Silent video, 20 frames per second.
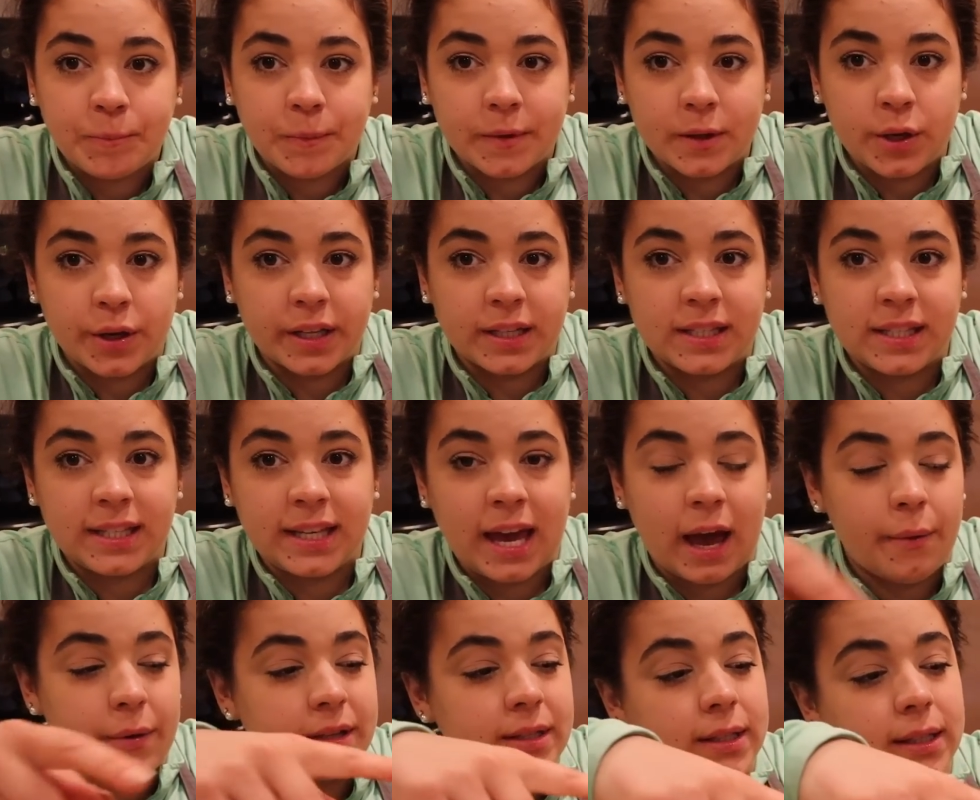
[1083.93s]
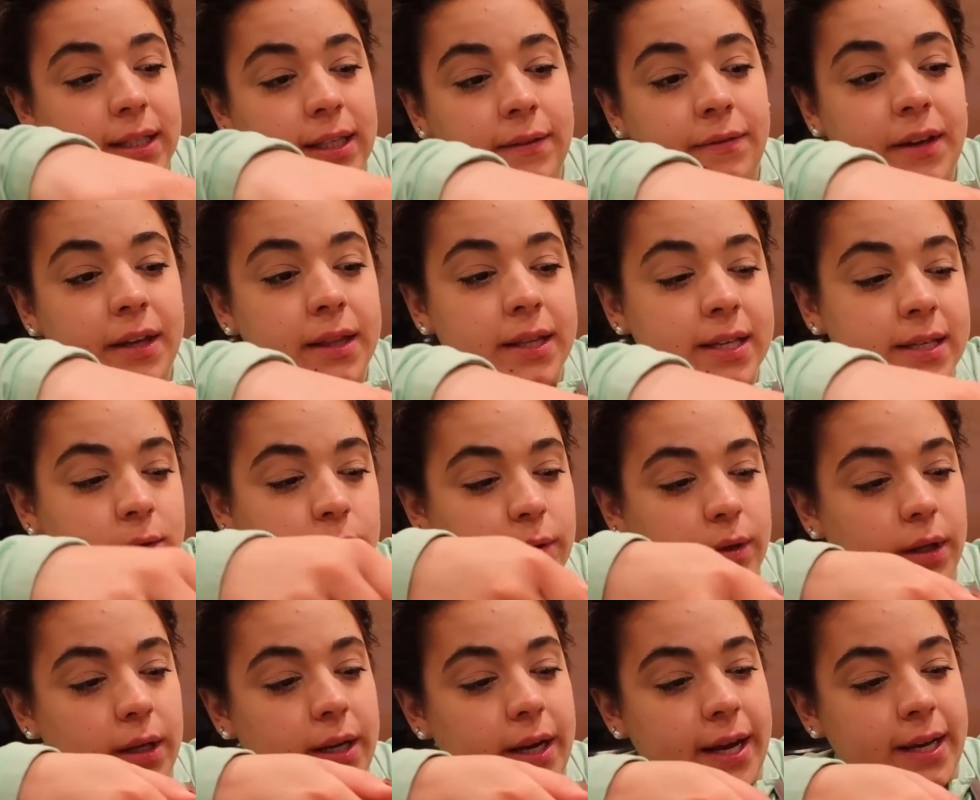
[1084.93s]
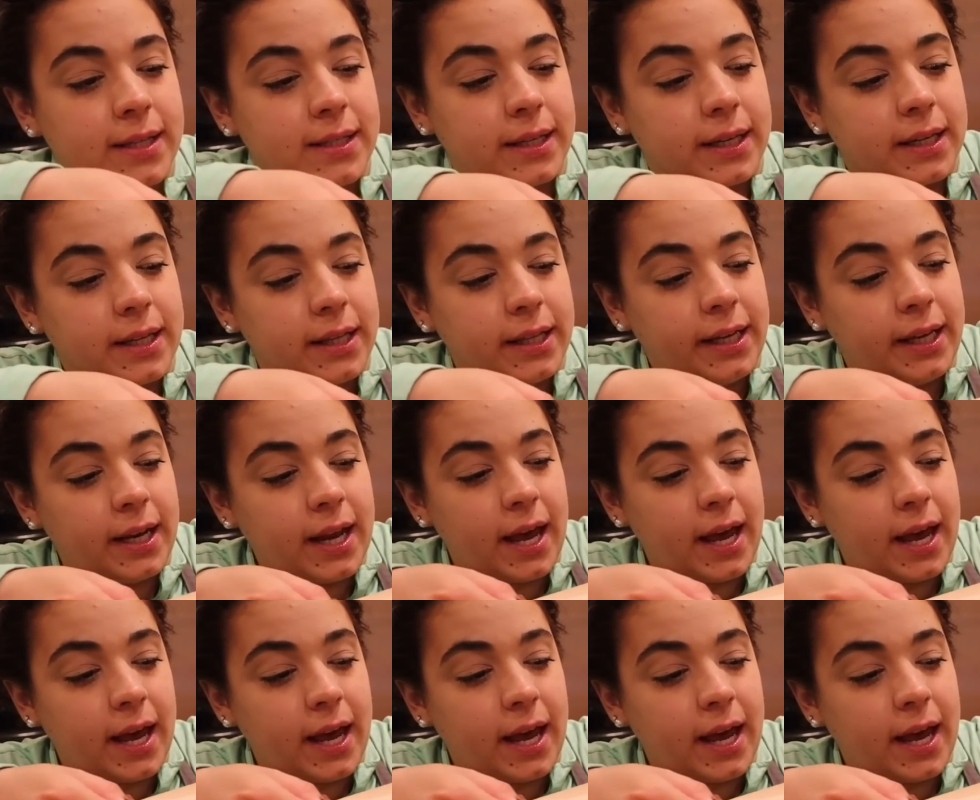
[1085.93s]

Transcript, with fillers: You can see how it's leaving this really nice and clean